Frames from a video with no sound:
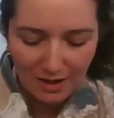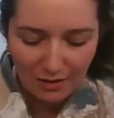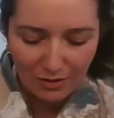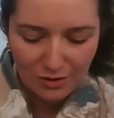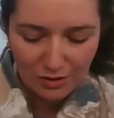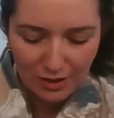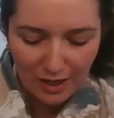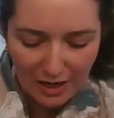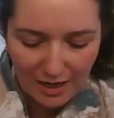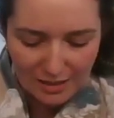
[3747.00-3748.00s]
are there certain
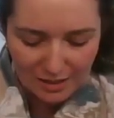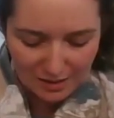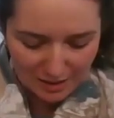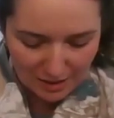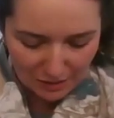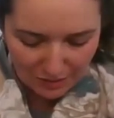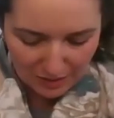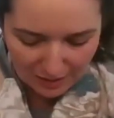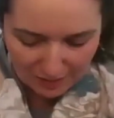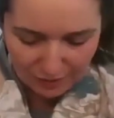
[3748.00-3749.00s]
ages that you
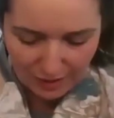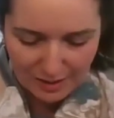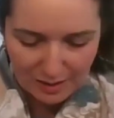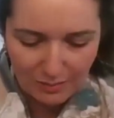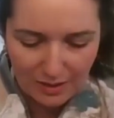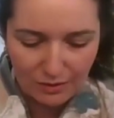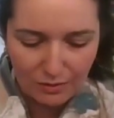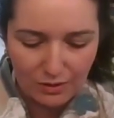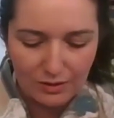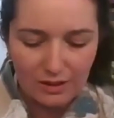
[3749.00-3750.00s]
think the everlasting man
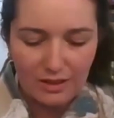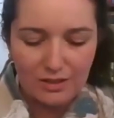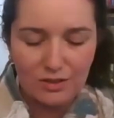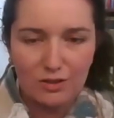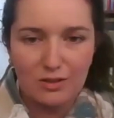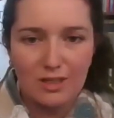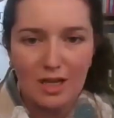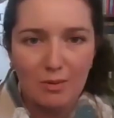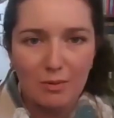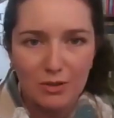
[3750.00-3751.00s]
or a certain
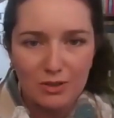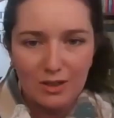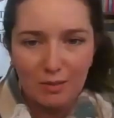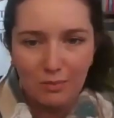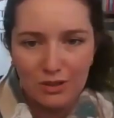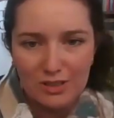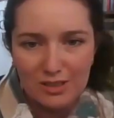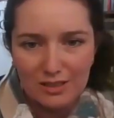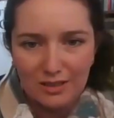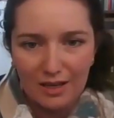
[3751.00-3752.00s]
time in per, a
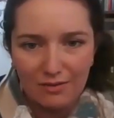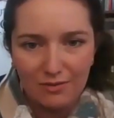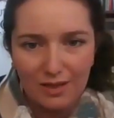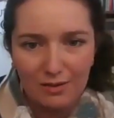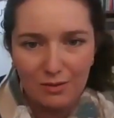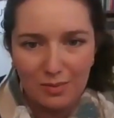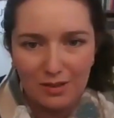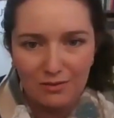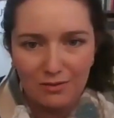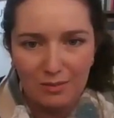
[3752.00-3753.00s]
person's life that it would be
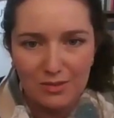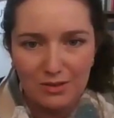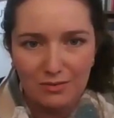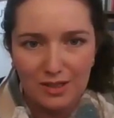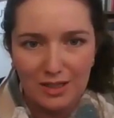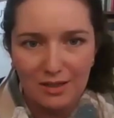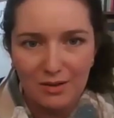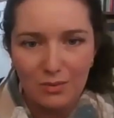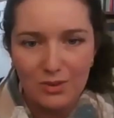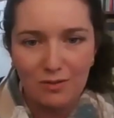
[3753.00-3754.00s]
good for them to read it
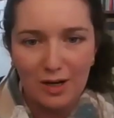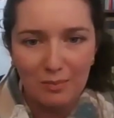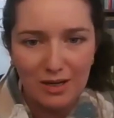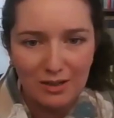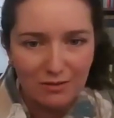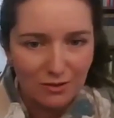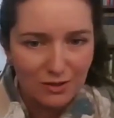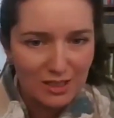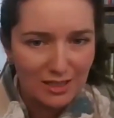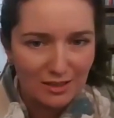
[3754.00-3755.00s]
would you recommend it for
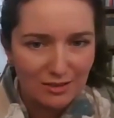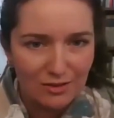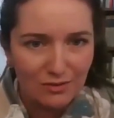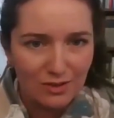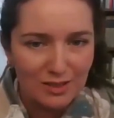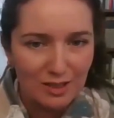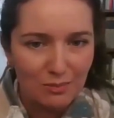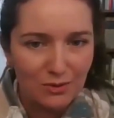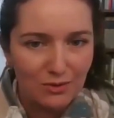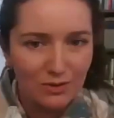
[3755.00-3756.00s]
teenagers for
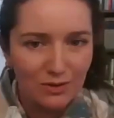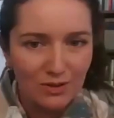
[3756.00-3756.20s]
example